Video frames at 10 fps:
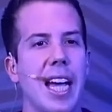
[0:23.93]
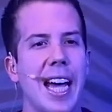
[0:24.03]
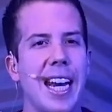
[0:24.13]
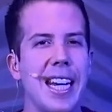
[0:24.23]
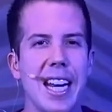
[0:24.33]

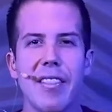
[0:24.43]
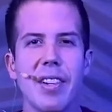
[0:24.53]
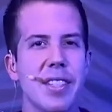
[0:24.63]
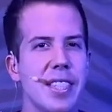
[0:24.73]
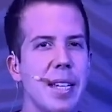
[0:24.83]
and I
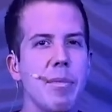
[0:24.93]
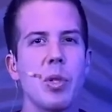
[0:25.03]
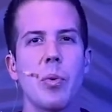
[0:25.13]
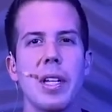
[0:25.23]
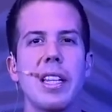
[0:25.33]
never seemed
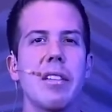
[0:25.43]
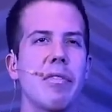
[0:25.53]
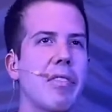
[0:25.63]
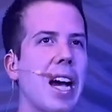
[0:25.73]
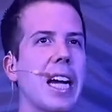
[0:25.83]
to really
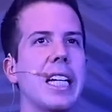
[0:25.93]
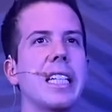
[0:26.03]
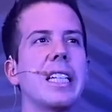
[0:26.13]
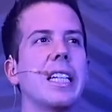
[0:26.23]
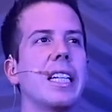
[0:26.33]
find